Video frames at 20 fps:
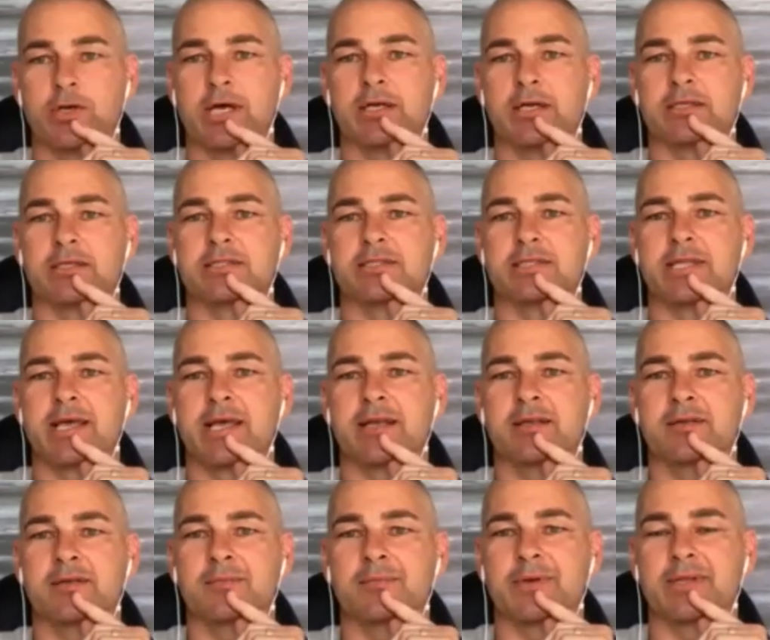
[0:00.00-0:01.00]
understand
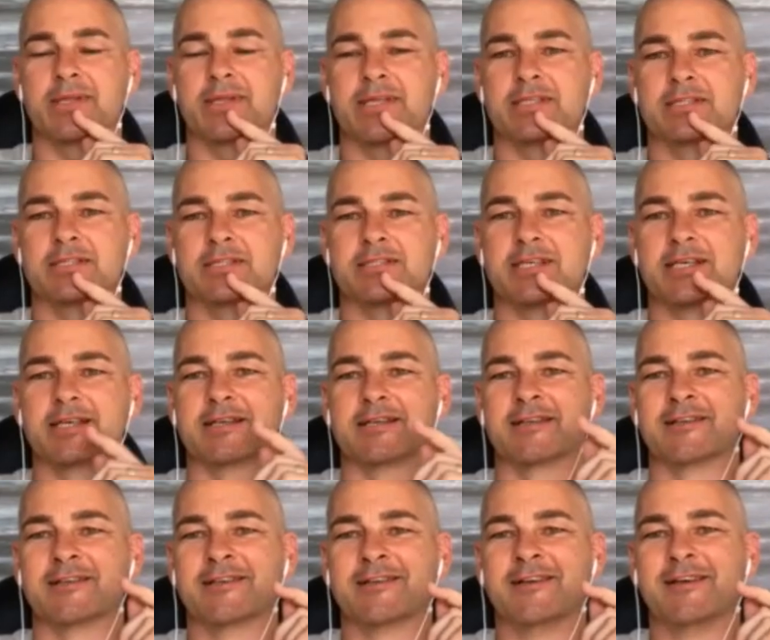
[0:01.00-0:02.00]
it, but they just say,
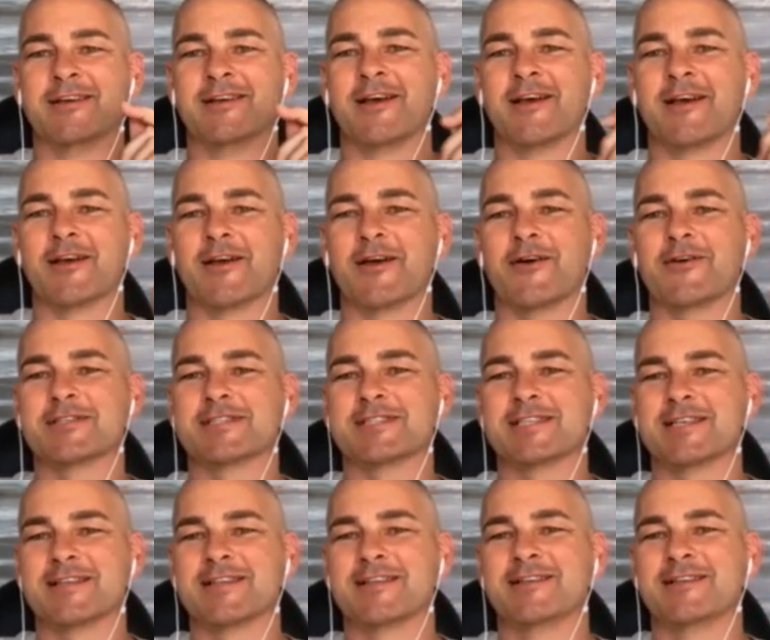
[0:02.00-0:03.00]
"Go and
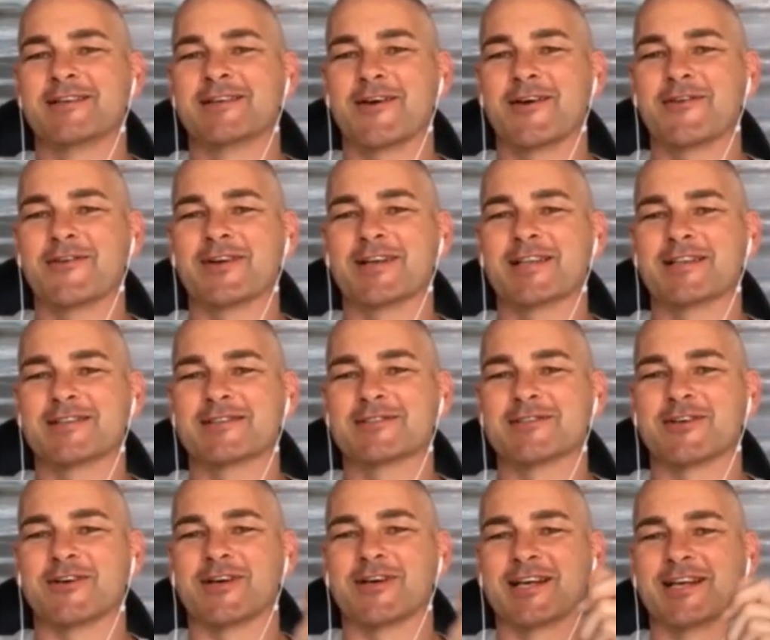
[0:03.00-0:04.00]
see, go and ring this
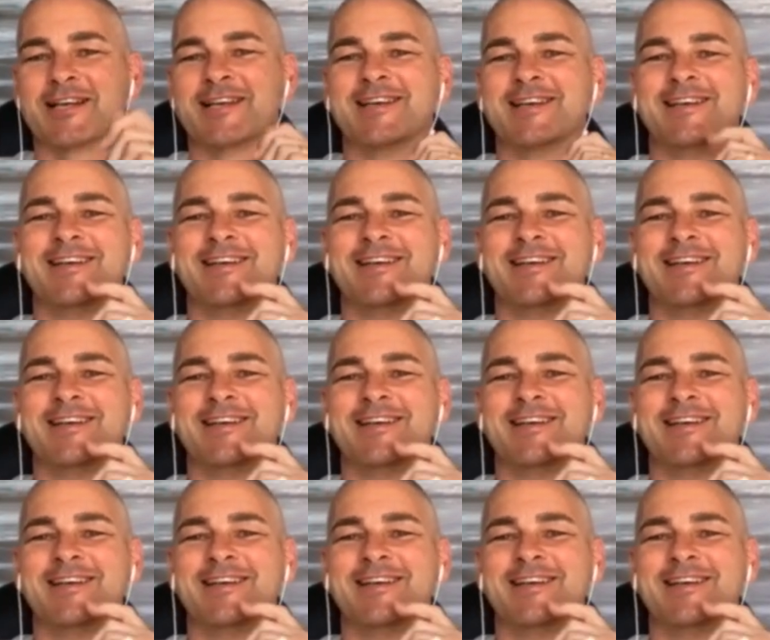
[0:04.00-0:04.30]
guy."